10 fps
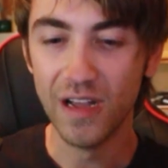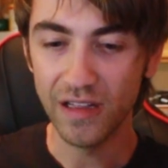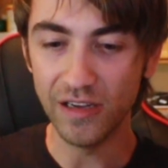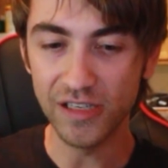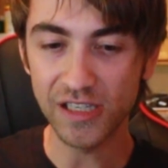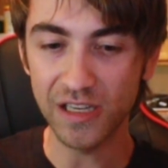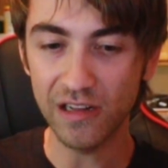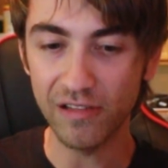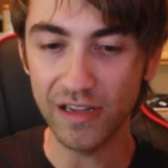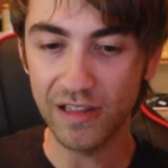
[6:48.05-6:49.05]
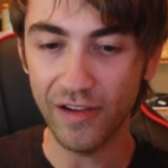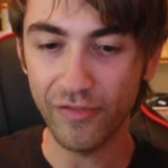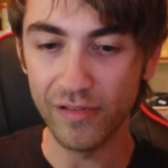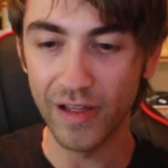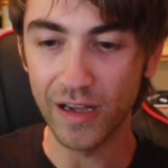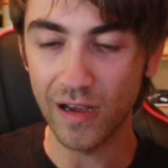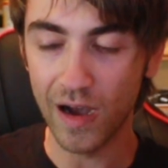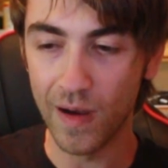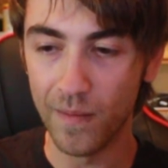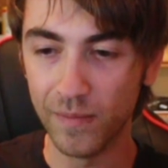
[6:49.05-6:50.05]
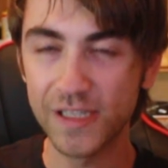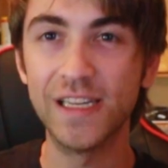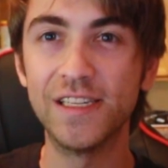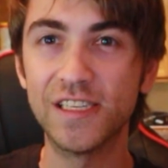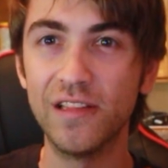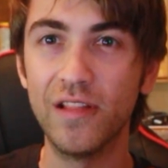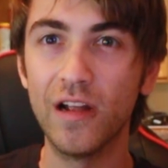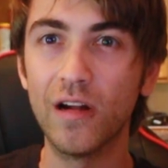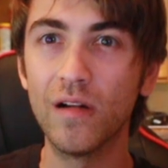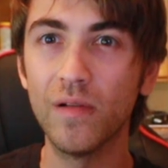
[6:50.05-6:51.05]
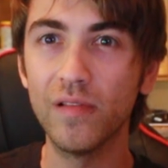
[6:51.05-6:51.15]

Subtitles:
You just stick like different like scents in there,